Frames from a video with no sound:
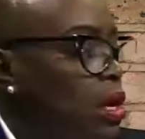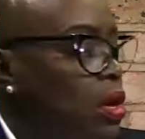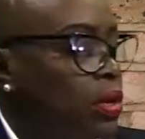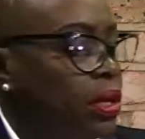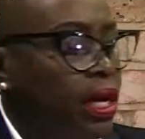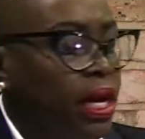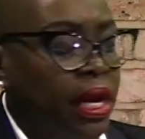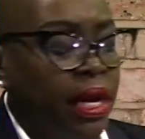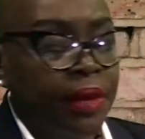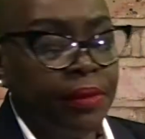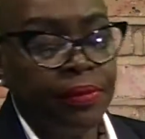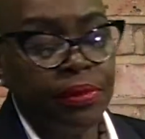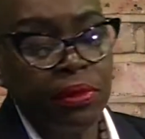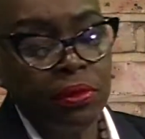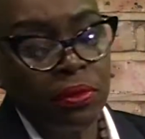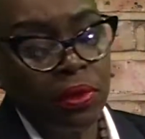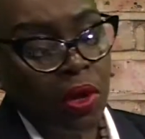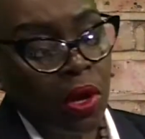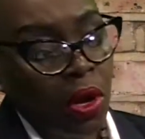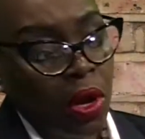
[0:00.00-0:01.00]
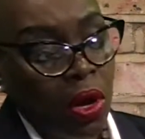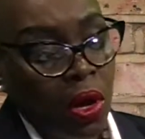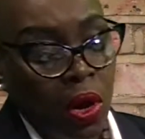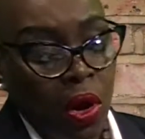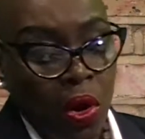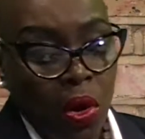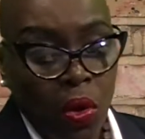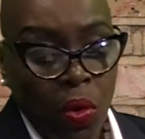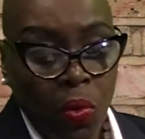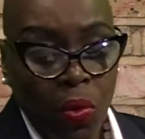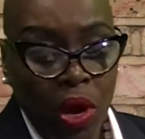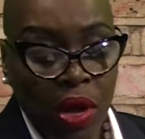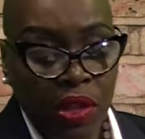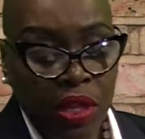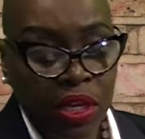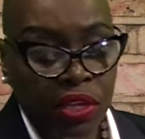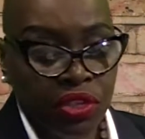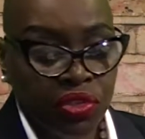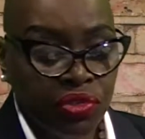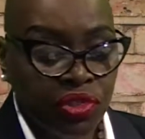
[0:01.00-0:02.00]
Okay. Well,
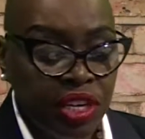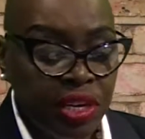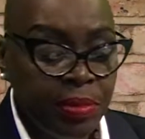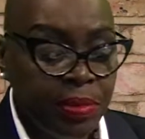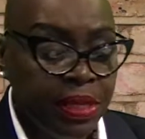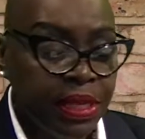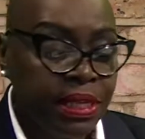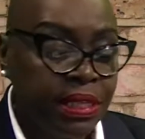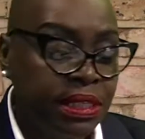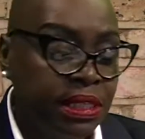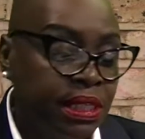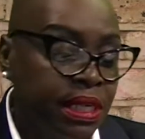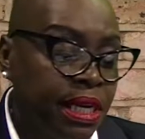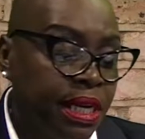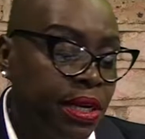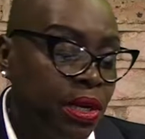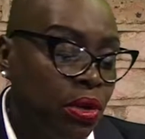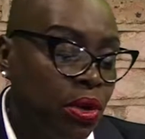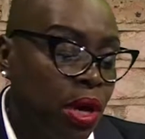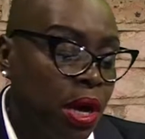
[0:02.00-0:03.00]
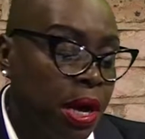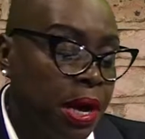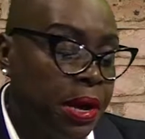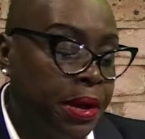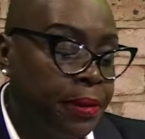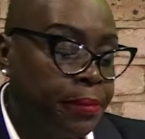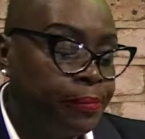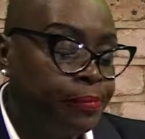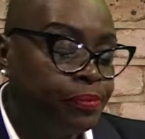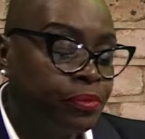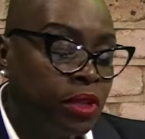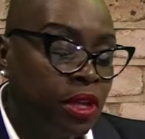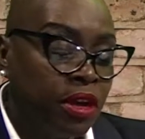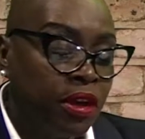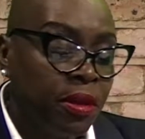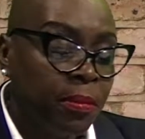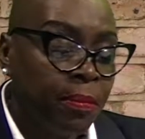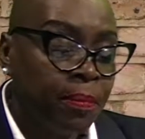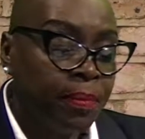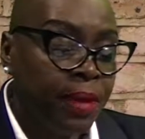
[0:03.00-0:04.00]
the treatment entailed
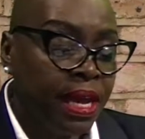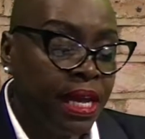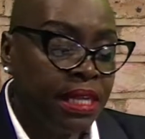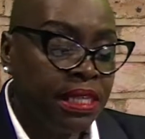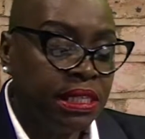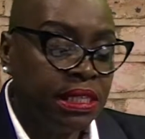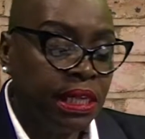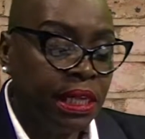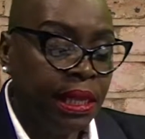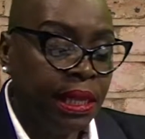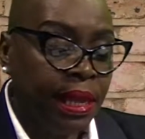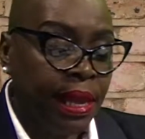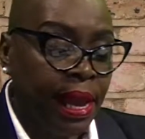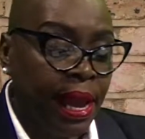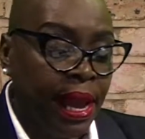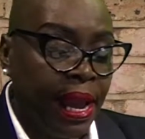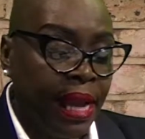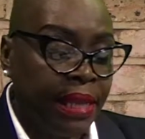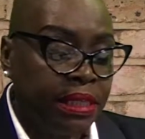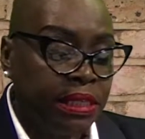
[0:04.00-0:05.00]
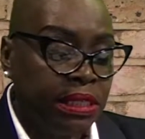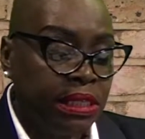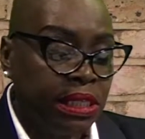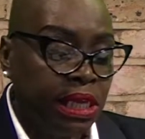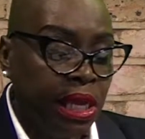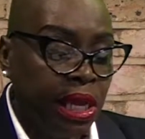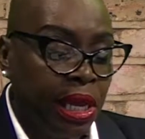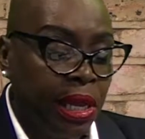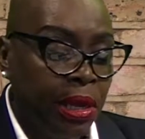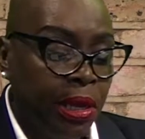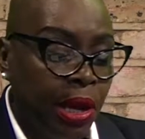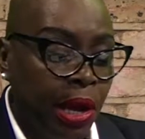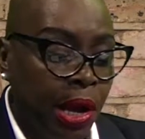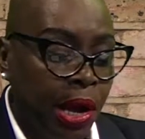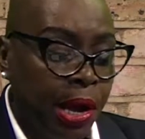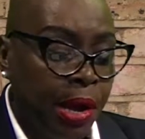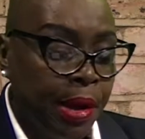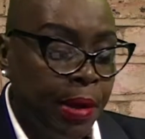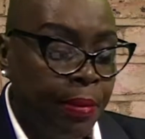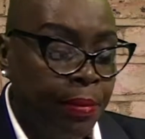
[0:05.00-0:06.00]
basically I had to take
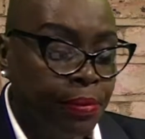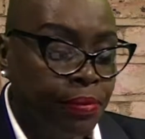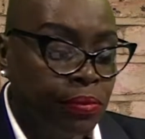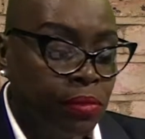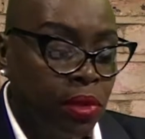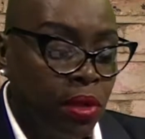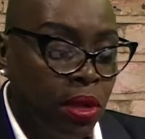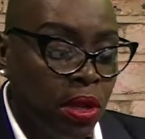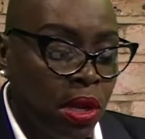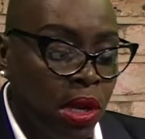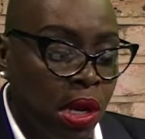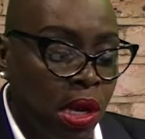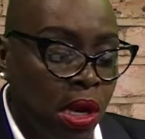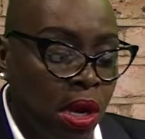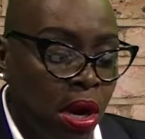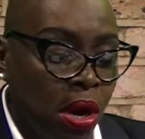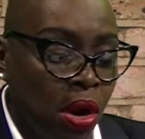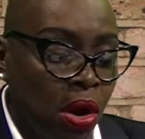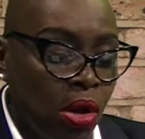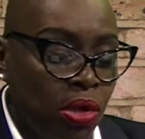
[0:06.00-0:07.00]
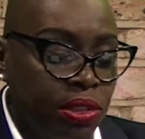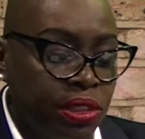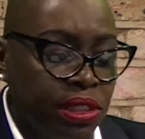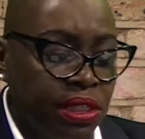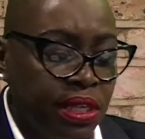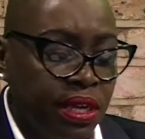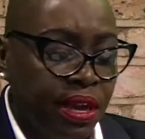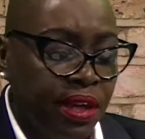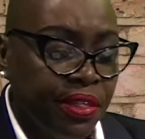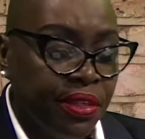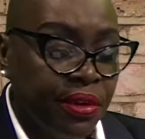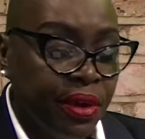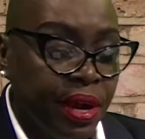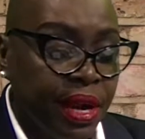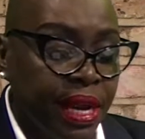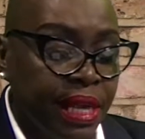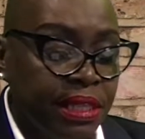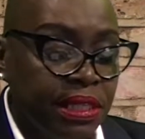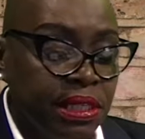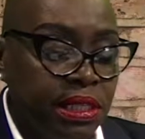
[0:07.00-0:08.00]
altogether I
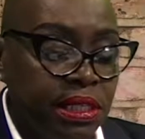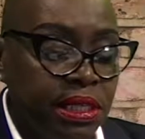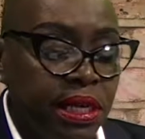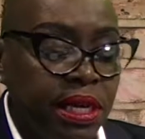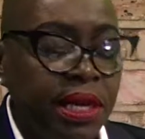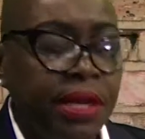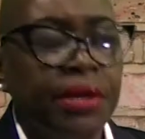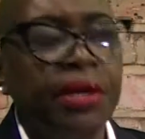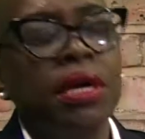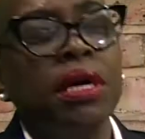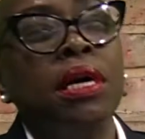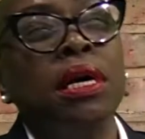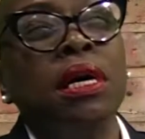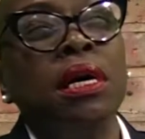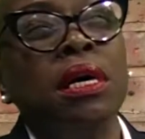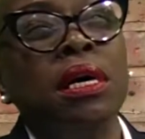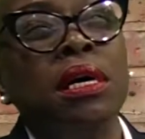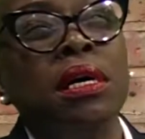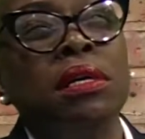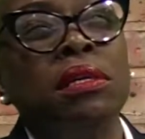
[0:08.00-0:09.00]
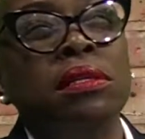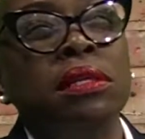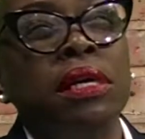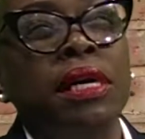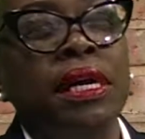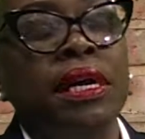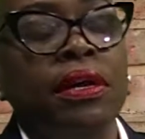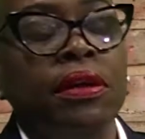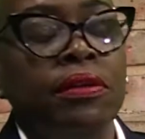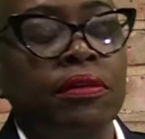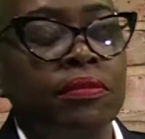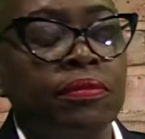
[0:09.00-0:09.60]
had to take like